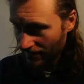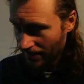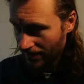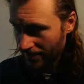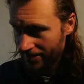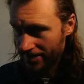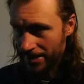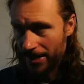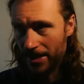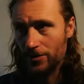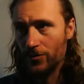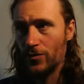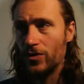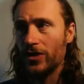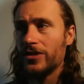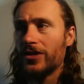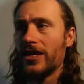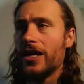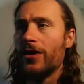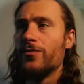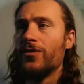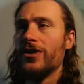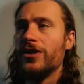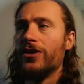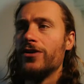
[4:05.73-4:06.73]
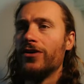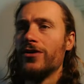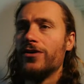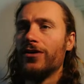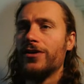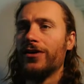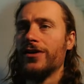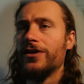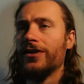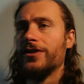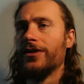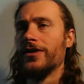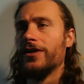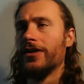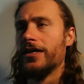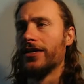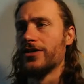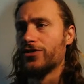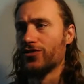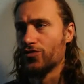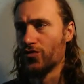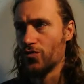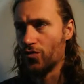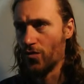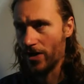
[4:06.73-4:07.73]
Then what can we learn
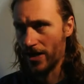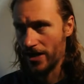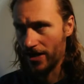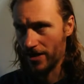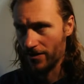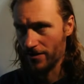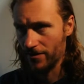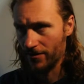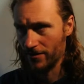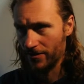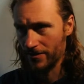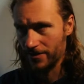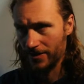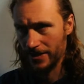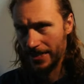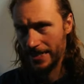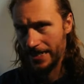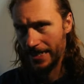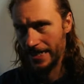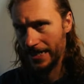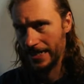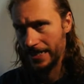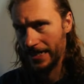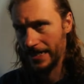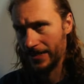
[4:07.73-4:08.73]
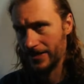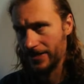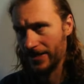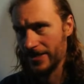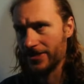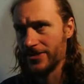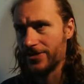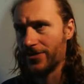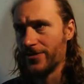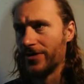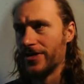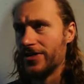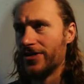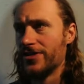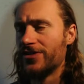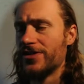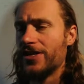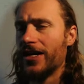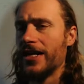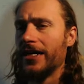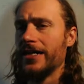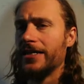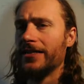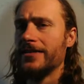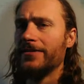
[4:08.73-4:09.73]
as well, interior
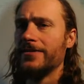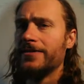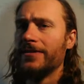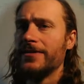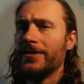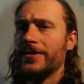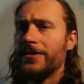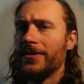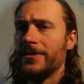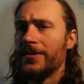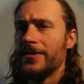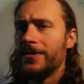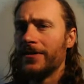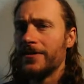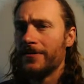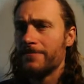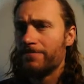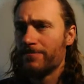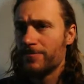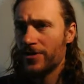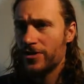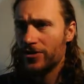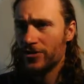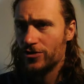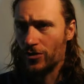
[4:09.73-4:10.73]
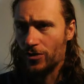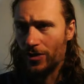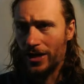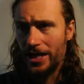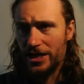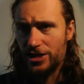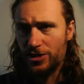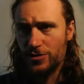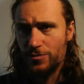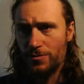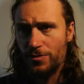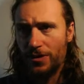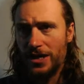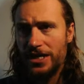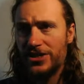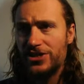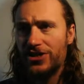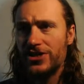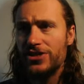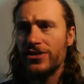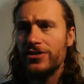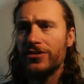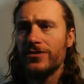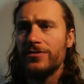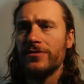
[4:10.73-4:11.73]
design? So
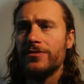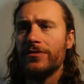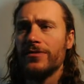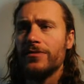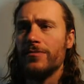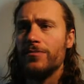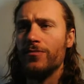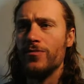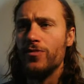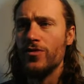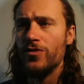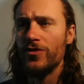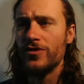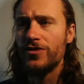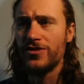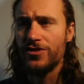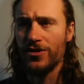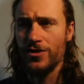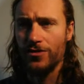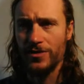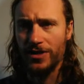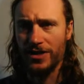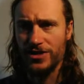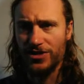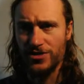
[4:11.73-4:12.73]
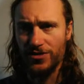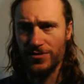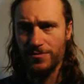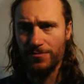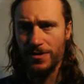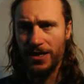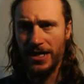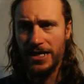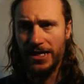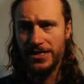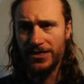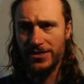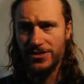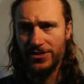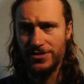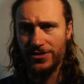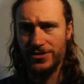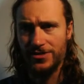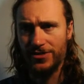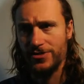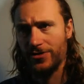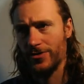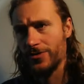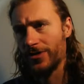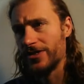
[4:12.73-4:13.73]
expression, mood, tone, and space.
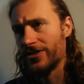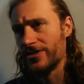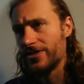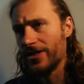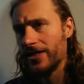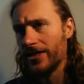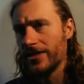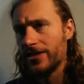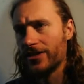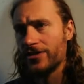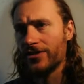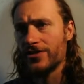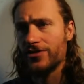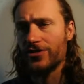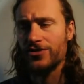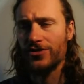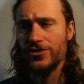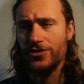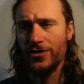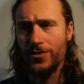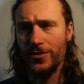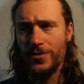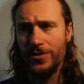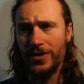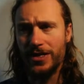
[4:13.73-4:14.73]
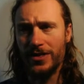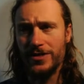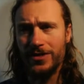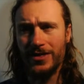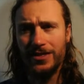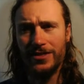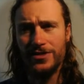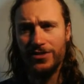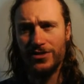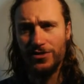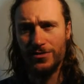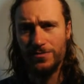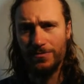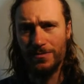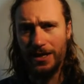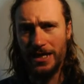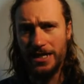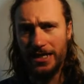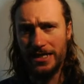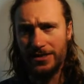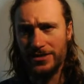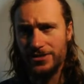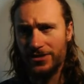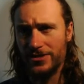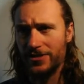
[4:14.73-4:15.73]
So you're telling the story in the
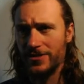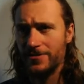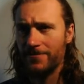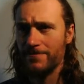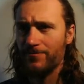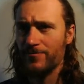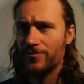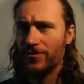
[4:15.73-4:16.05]
space.